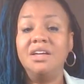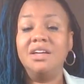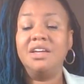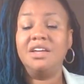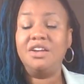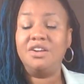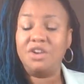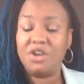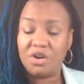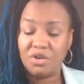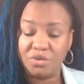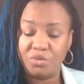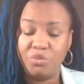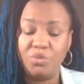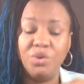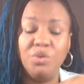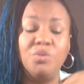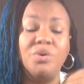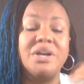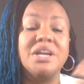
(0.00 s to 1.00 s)
You know,
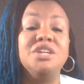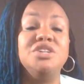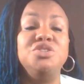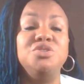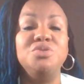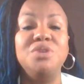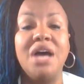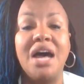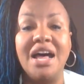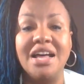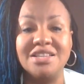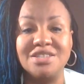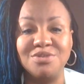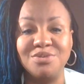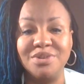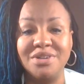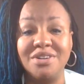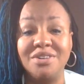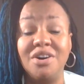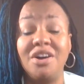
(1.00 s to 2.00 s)
we want to do God's
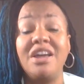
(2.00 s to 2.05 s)
will.